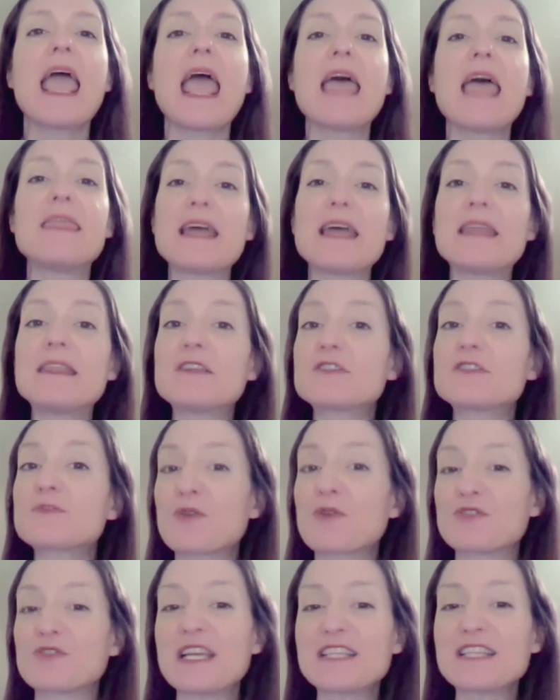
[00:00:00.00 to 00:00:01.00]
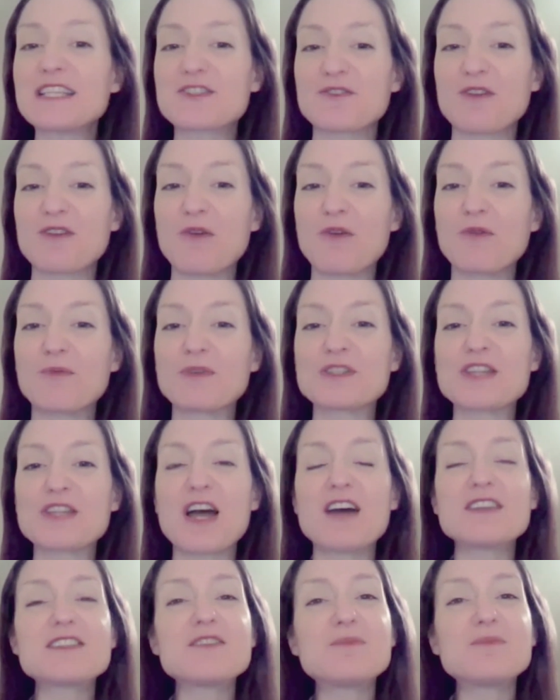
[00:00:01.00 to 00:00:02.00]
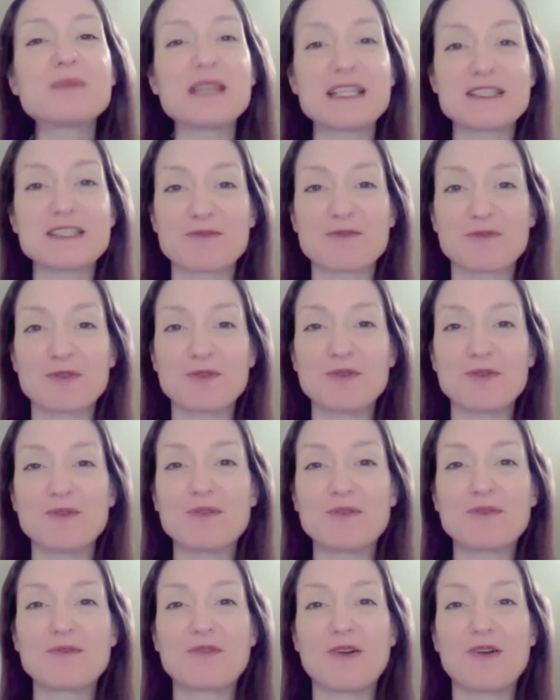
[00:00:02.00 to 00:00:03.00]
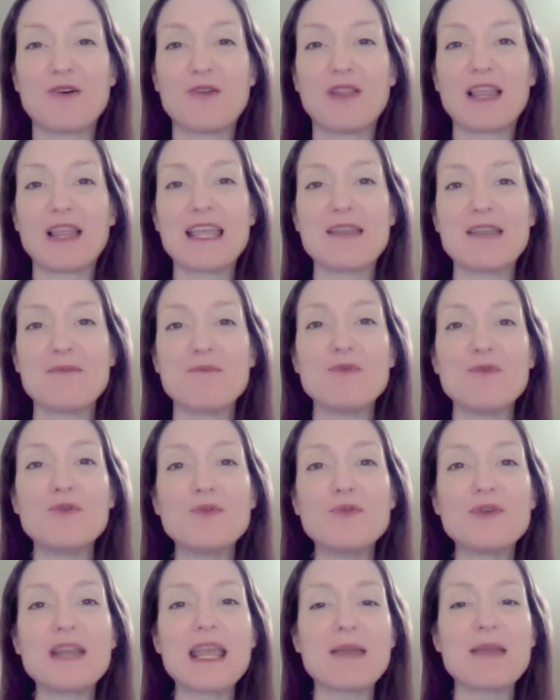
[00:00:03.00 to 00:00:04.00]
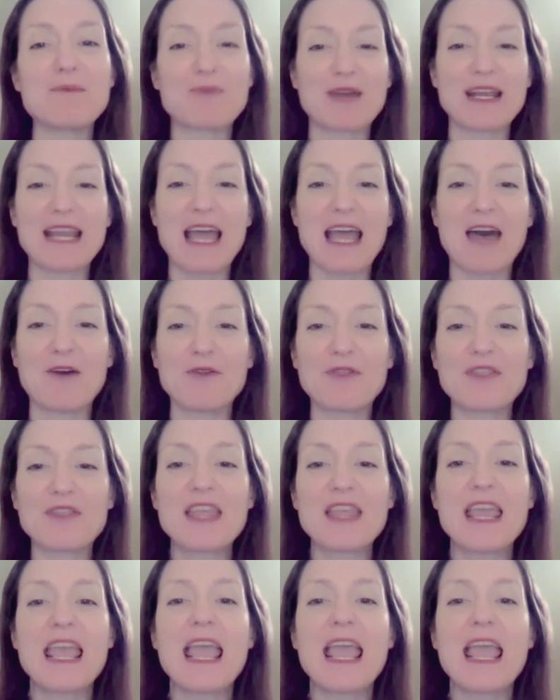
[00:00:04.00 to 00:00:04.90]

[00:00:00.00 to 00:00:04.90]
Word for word: And then there's progesterone, which also plays a role in mood and brain health.